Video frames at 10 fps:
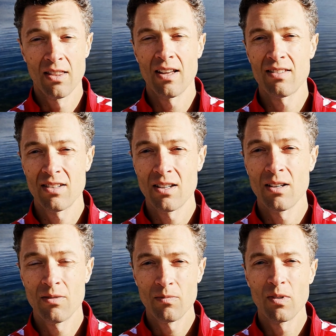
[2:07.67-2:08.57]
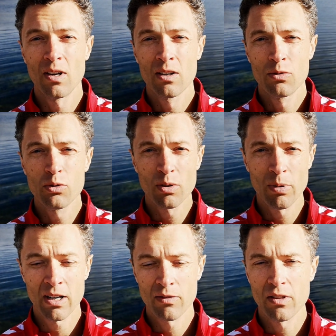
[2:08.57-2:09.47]
That's a crucial
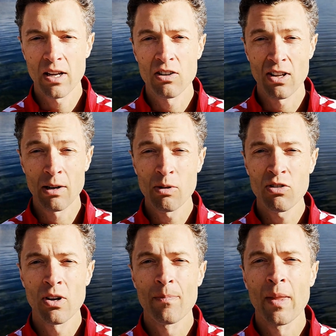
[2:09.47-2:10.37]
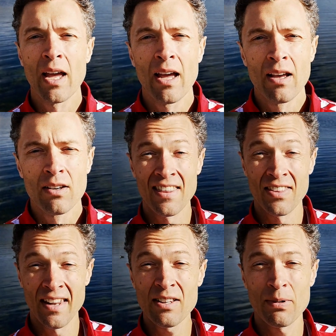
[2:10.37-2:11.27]
part of the Danish language. And
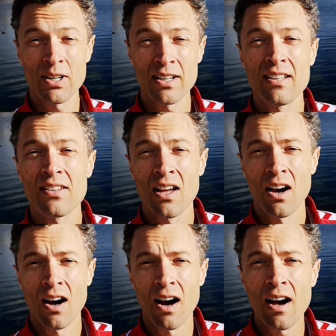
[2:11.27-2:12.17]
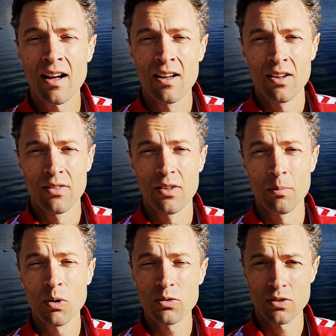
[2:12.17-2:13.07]
the next part is a, the
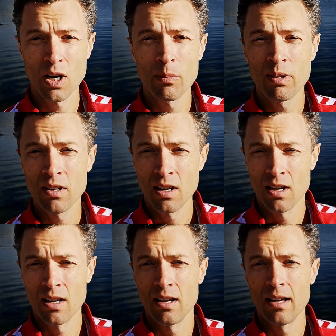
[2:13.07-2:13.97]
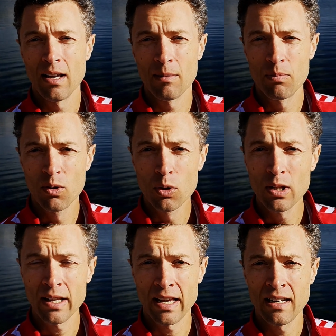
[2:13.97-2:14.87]
most common
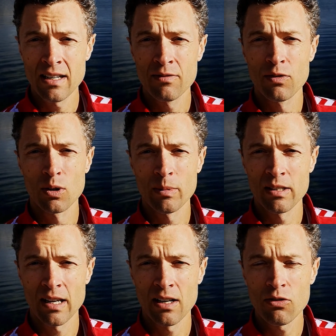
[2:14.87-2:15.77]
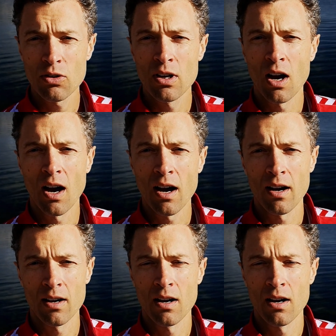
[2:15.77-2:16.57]
plural ending form in Danish. A.